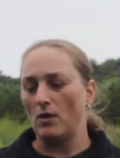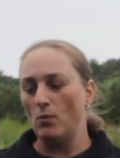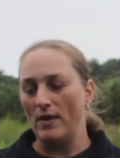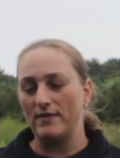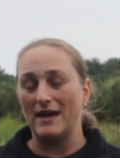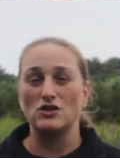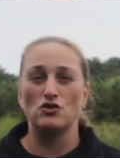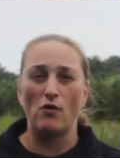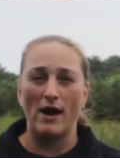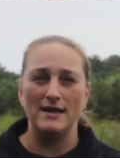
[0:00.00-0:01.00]
whether that's
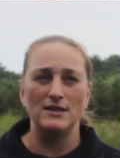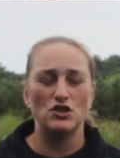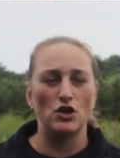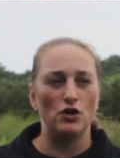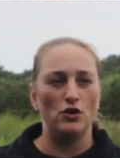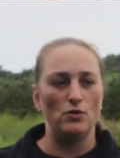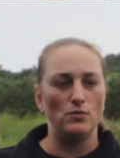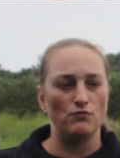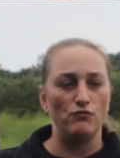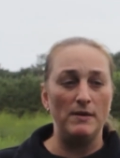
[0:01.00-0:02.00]
trying to
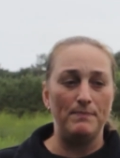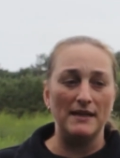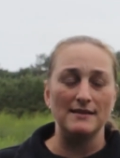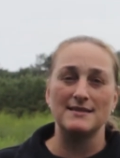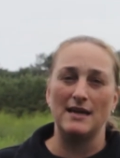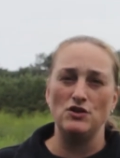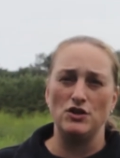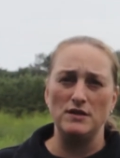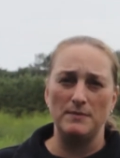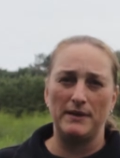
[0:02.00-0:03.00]
rebuild sand
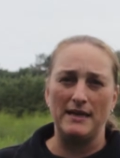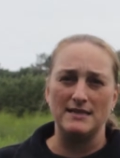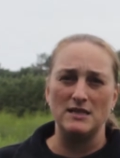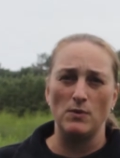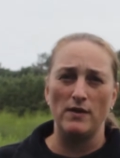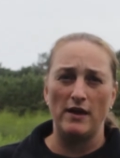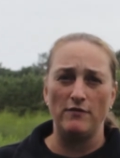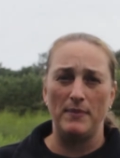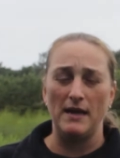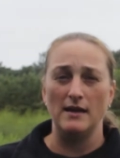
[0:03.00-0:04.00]
dunes in places where
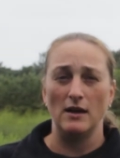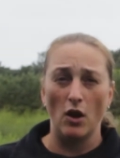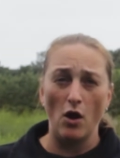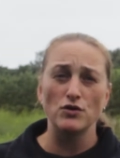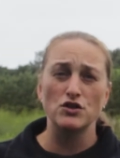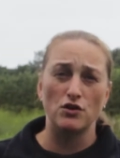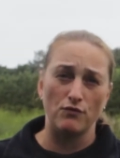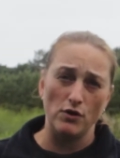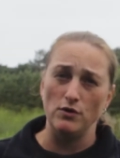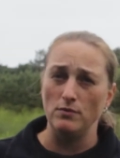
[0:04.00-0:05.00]
they've been lost
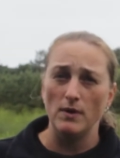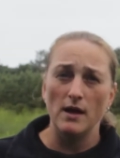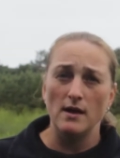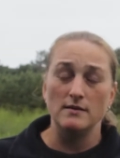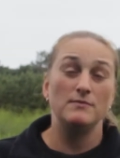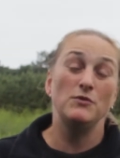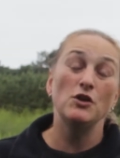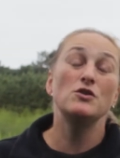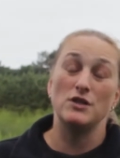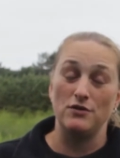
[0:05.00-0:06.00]

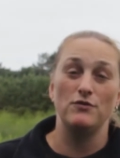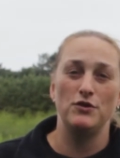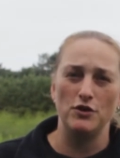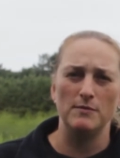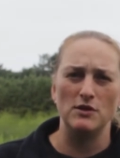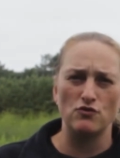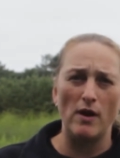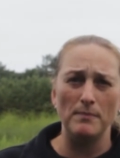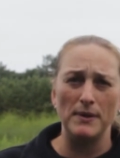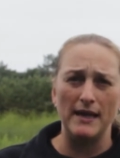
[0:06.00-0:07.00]
usually through human
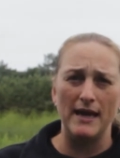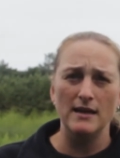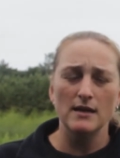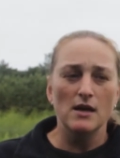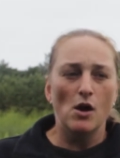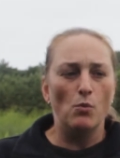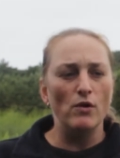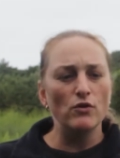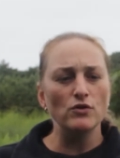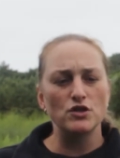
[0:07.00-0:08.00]
trampling.
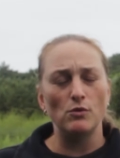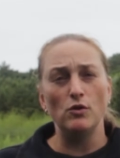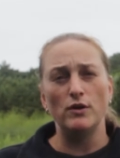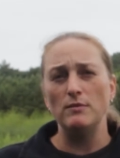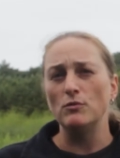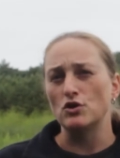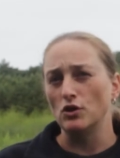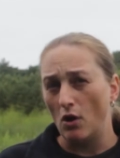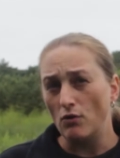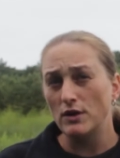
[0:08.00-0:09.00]
We're also looking much
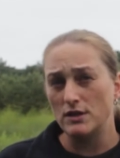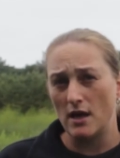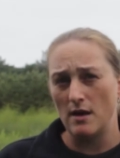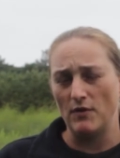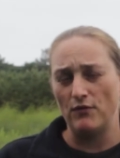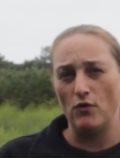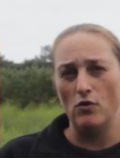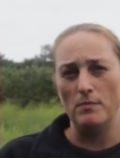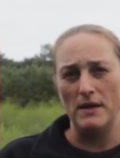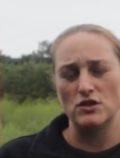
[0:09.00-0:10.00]
longer term at
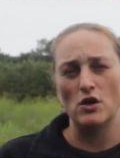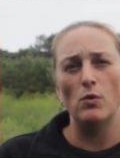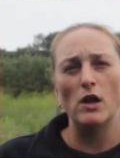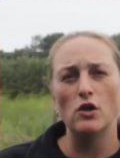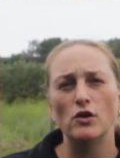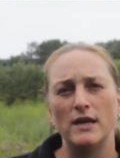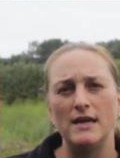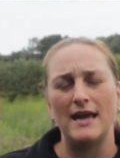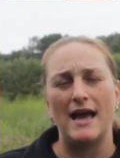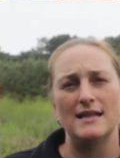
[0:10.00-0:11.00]
Formby, so we're
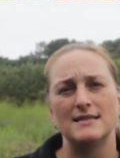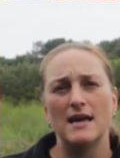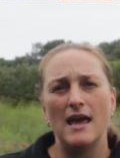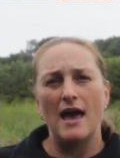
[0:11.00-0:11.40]
looking at